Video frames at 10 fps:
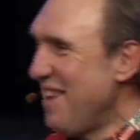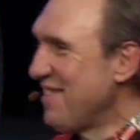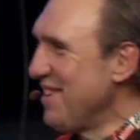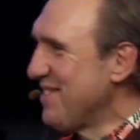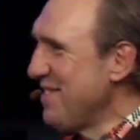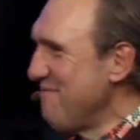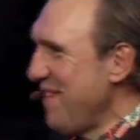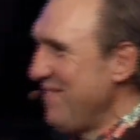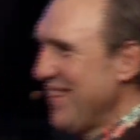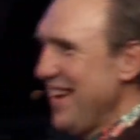I've got some
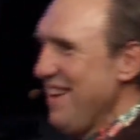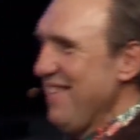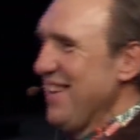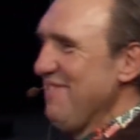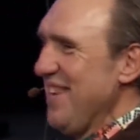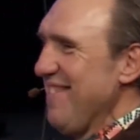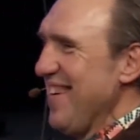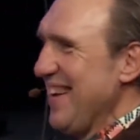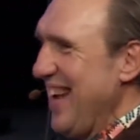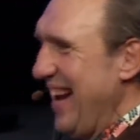people glaring at me
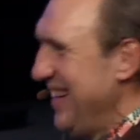right now.